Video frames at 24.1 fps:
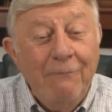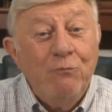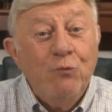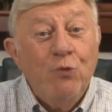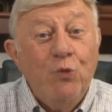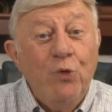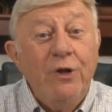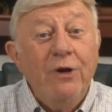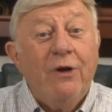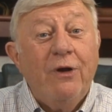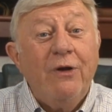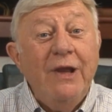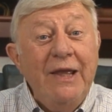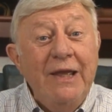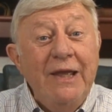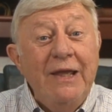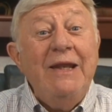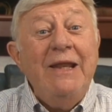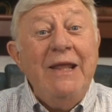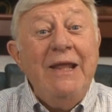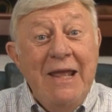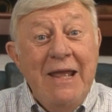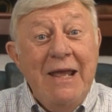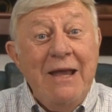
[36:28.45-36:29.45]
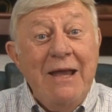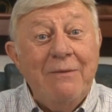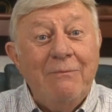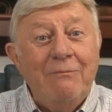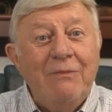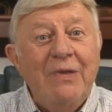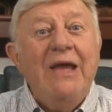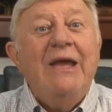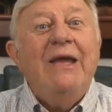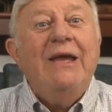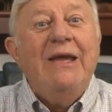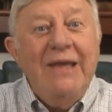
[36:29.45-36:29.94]
We are in
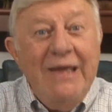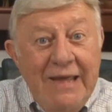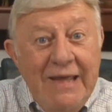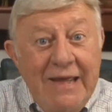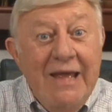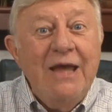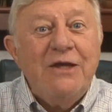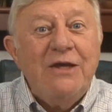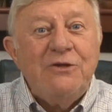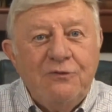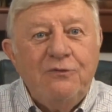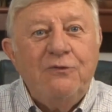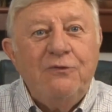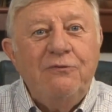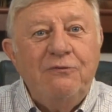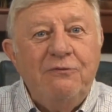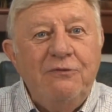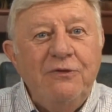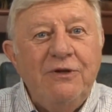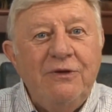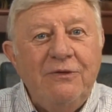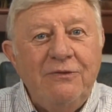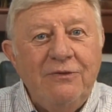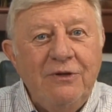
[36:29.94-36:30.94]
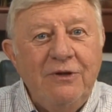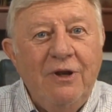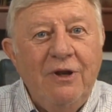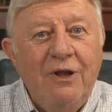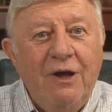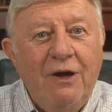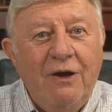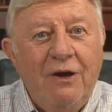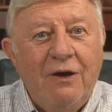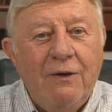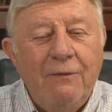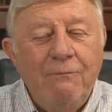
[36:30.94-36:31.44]
him. He has fulfilled the
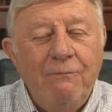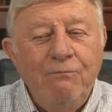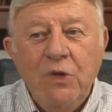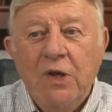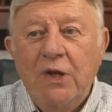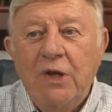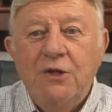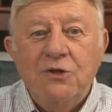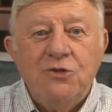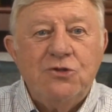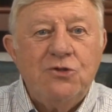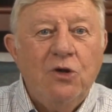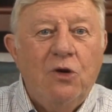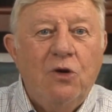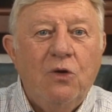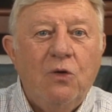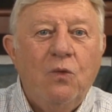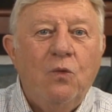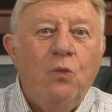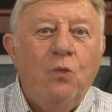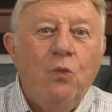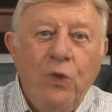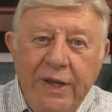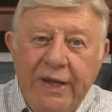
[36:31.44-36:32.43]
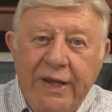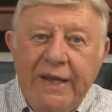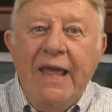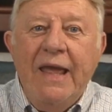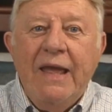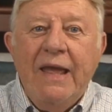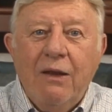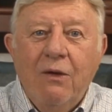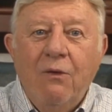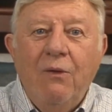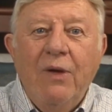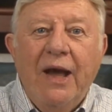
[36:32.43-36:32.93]
law. So we
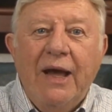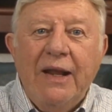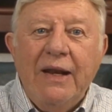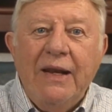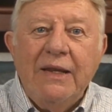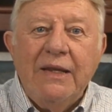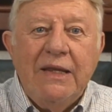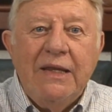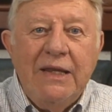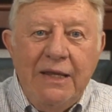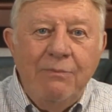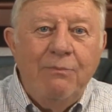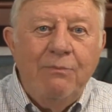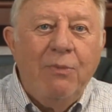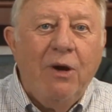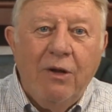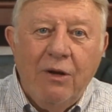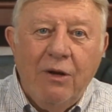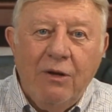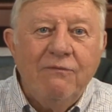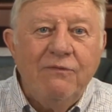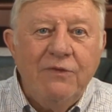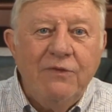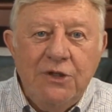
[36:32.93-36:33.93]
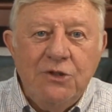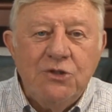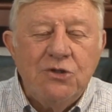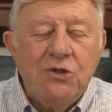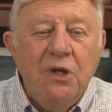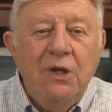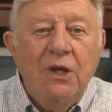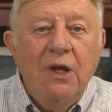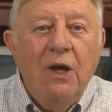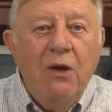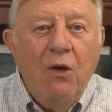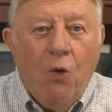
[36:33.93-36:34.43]
can't go out and keep all of these
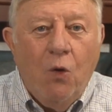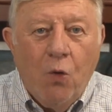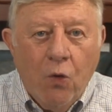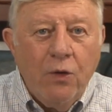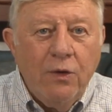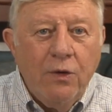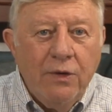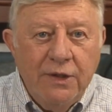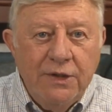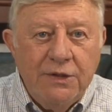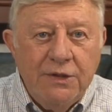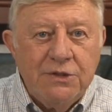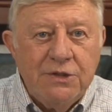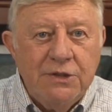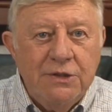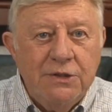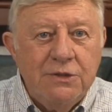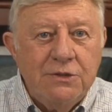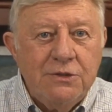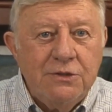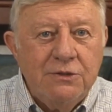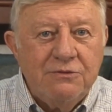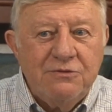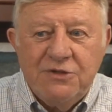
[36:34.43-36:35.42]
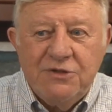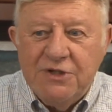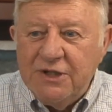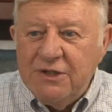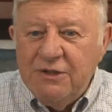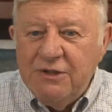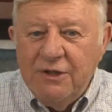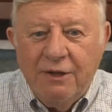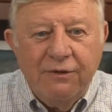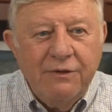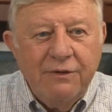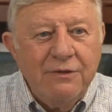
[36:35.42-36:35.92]
ordinances of
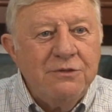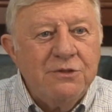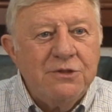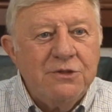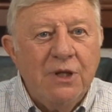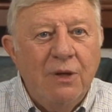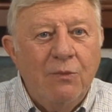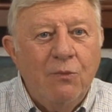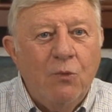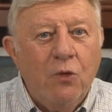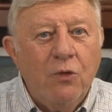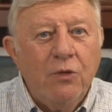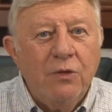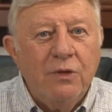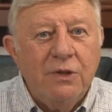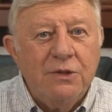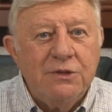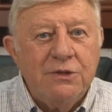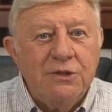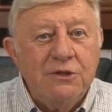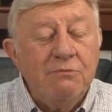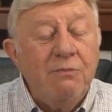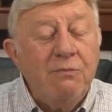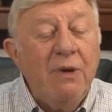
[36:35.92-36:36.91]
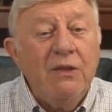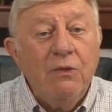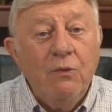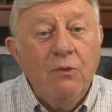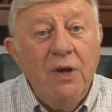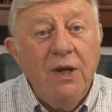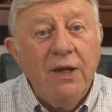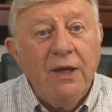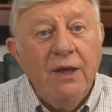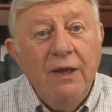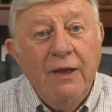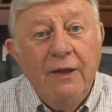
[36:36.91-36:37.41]
600 and some ordinances. By the
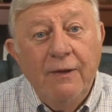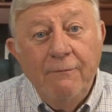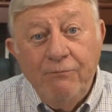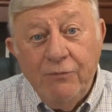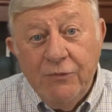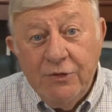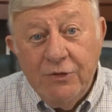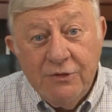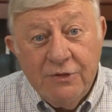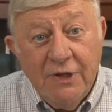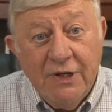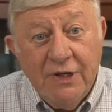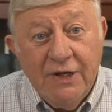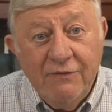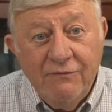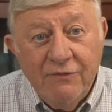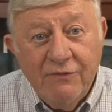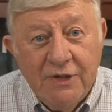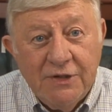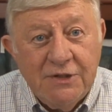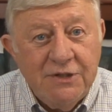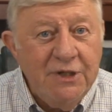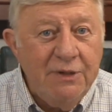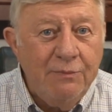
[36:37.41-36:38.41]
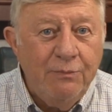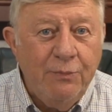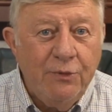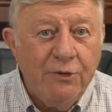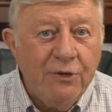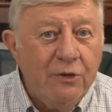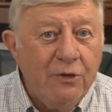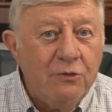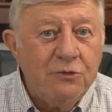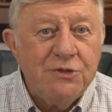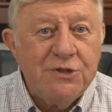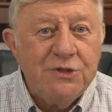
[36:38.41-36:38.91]
way, there's not even a temple
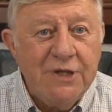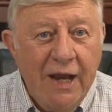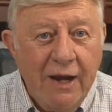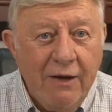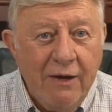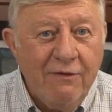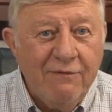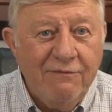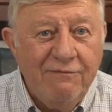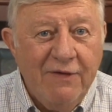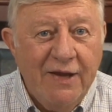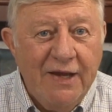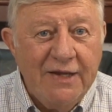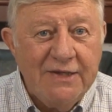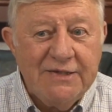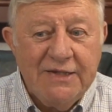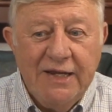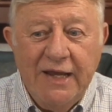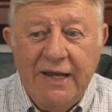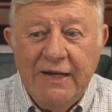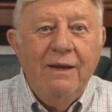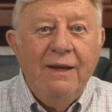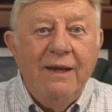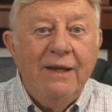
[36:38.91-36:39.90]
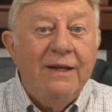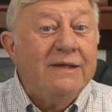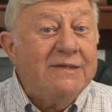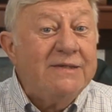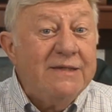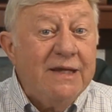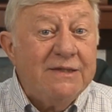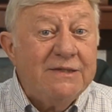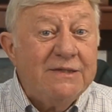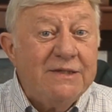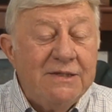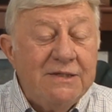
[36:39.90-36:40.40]
to go sacrifice at, and it
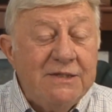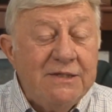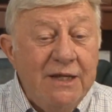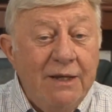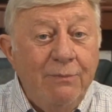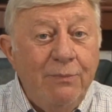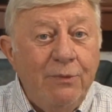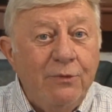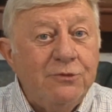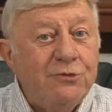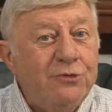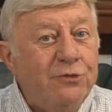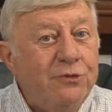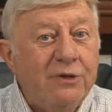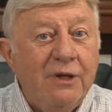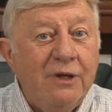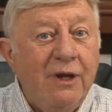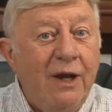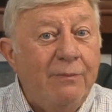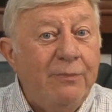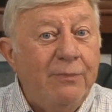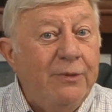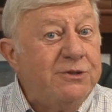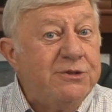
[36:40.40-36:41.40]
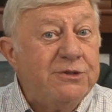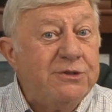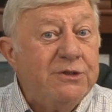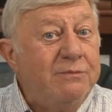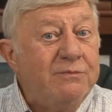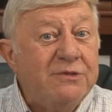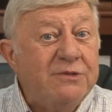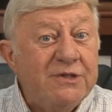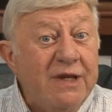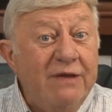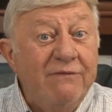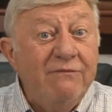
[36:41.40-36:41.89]
takes a temple to accomplish some
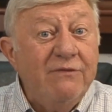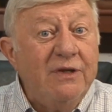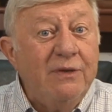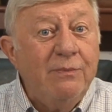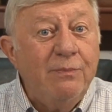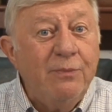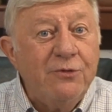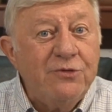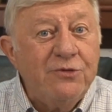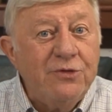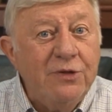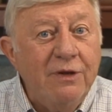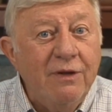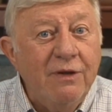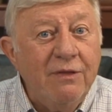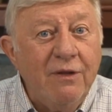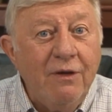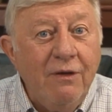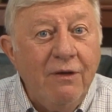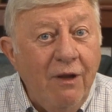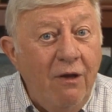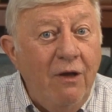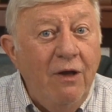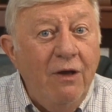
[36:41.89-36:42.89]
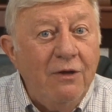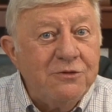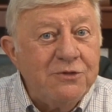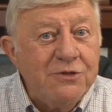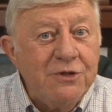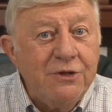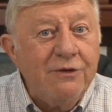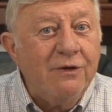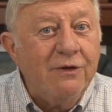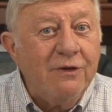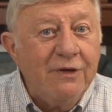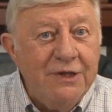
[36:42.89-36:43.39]
70% of the laws
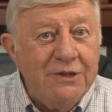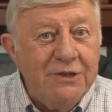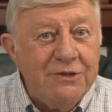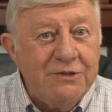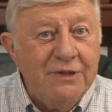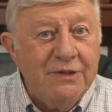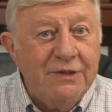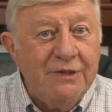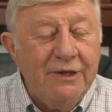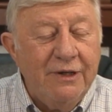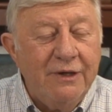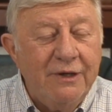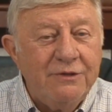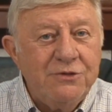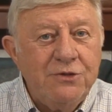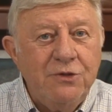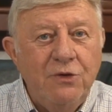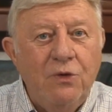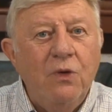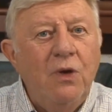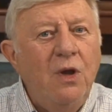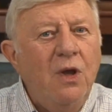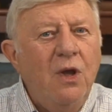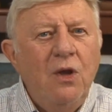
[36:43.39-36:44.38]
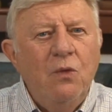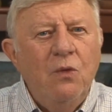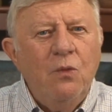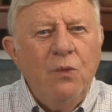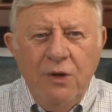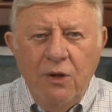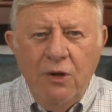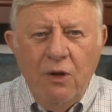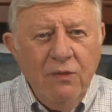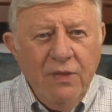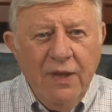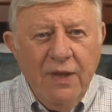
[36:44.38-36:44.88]
that are listed there. So we
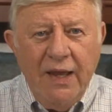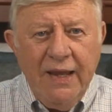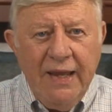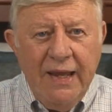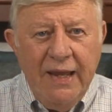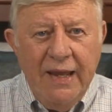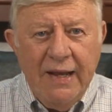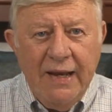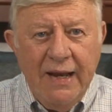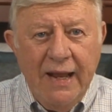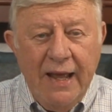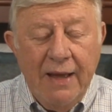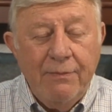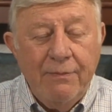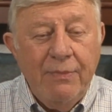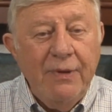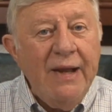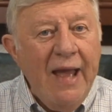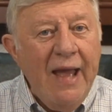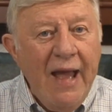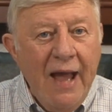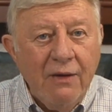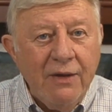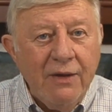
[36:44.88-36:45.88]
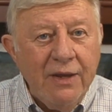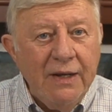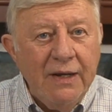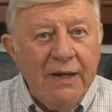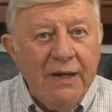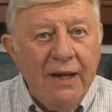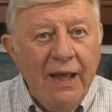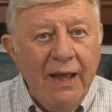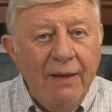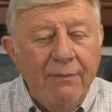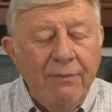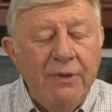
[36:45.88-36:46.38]
know that can't happen. How can it
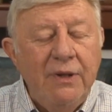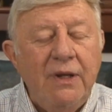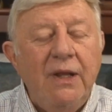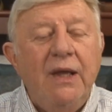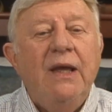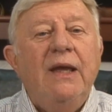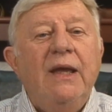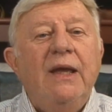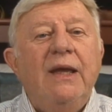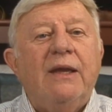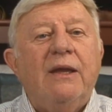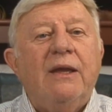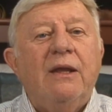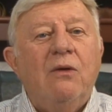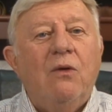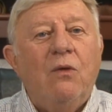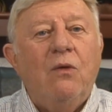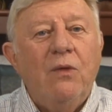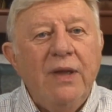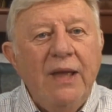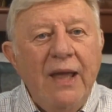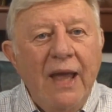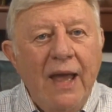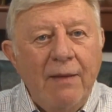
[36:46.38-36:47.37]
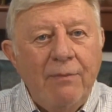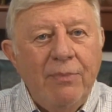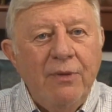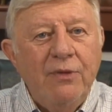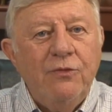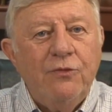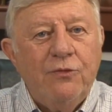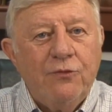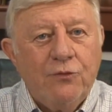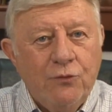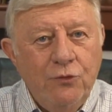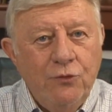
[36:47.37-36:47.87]
happen? It can only happen
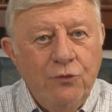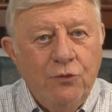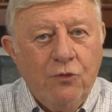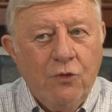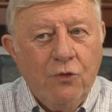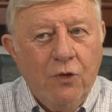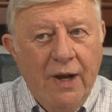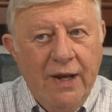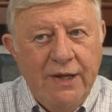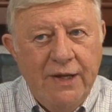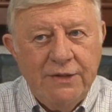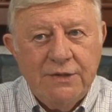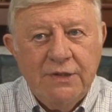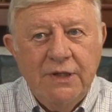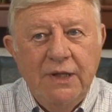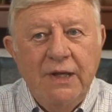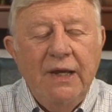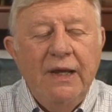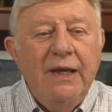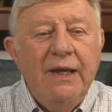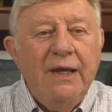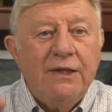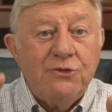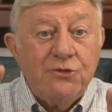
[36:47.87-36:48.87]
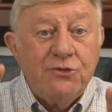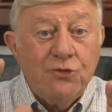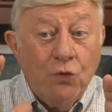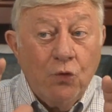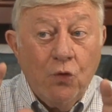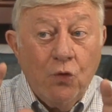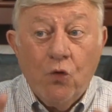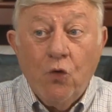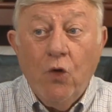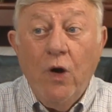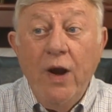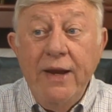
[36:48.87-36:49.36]
through Christ. And so
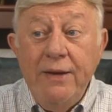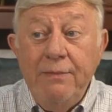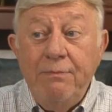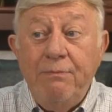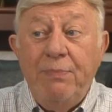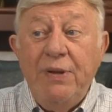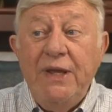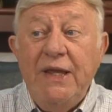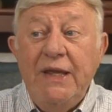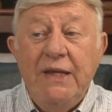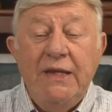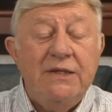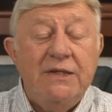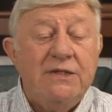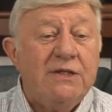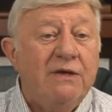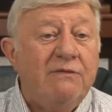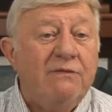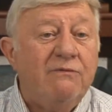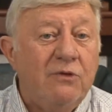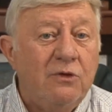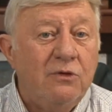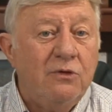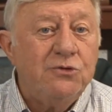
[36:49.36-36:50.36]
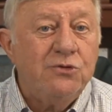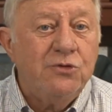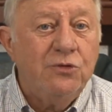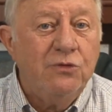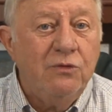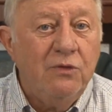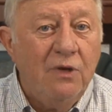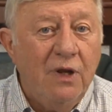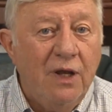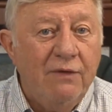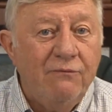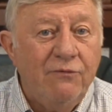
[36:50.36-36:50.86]
great peace have those who
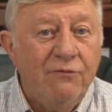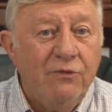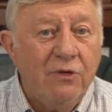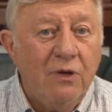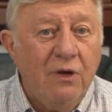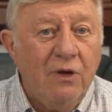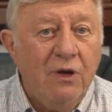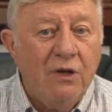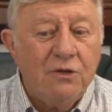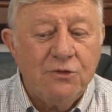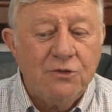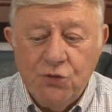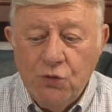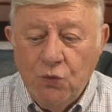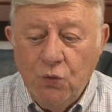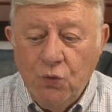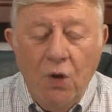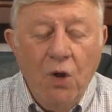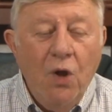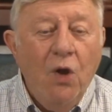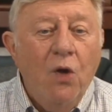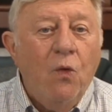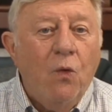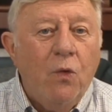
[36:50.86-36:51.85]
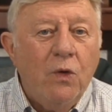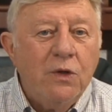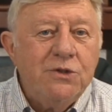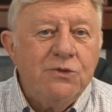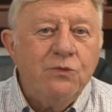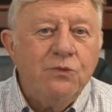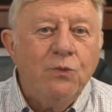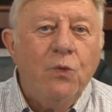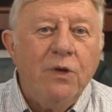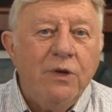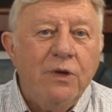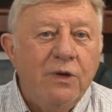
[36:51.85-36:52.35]
love your law. So
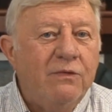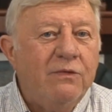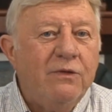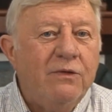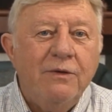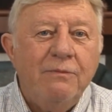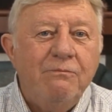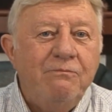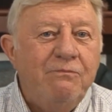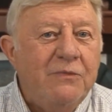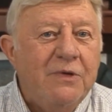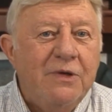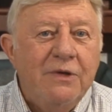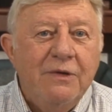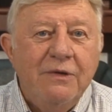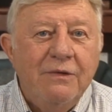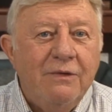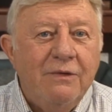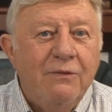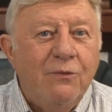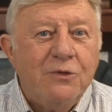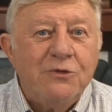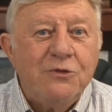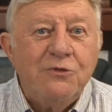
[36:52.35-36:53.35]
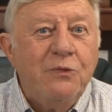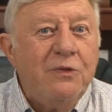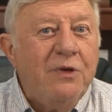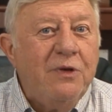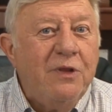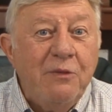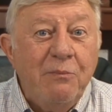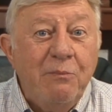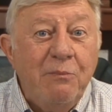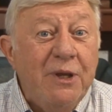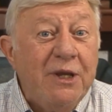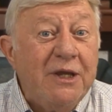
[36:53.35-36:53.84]
what's one of the what's one
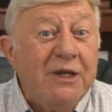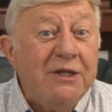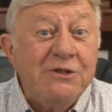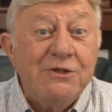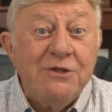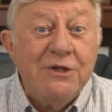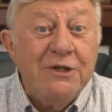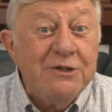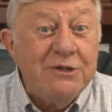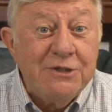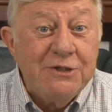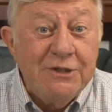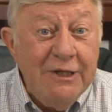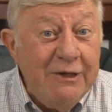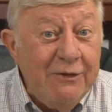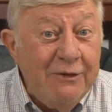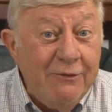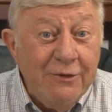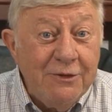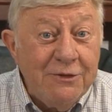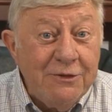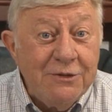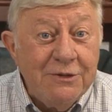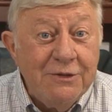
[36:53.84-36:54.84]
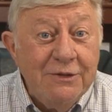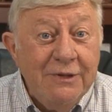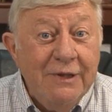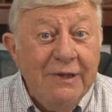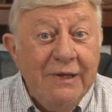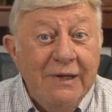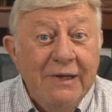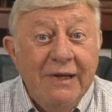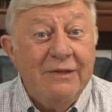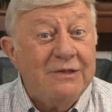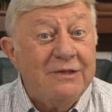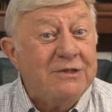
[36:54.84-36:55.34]
of the biggest secrets
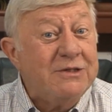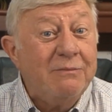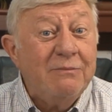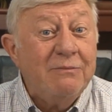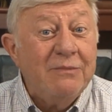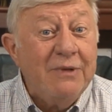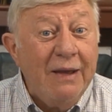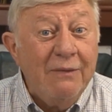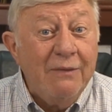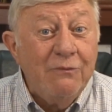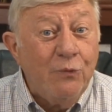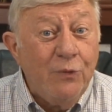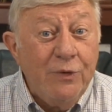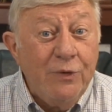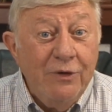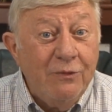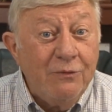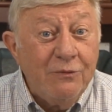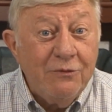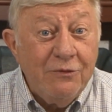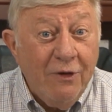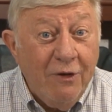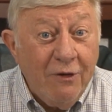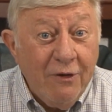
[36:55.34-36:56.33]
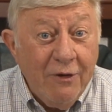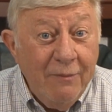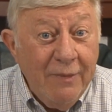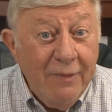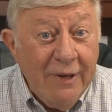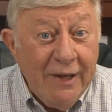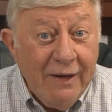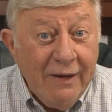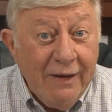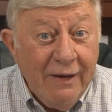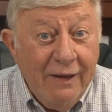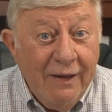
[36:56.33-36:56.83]
that sometimes we don't talk
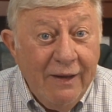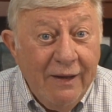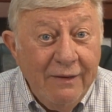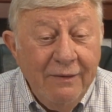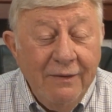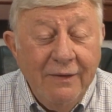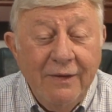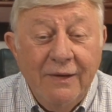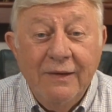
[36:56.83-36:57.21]
about a lot?